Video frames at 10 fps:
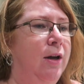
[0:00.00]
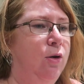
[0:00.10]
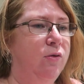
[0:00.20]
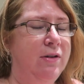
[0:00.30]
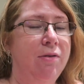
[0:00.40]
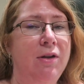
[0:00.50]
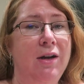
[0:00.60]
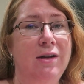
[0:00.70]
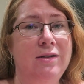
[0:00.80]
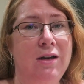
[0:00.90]
and obviously
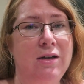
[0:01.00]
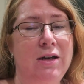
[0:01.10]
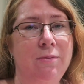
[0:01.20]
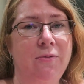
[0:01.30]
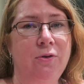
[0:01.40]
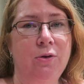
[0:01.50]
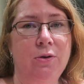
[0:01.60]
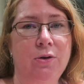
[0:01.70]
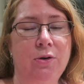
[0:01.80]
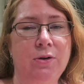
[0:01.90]
Athena had studied him for
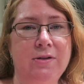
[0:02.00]
her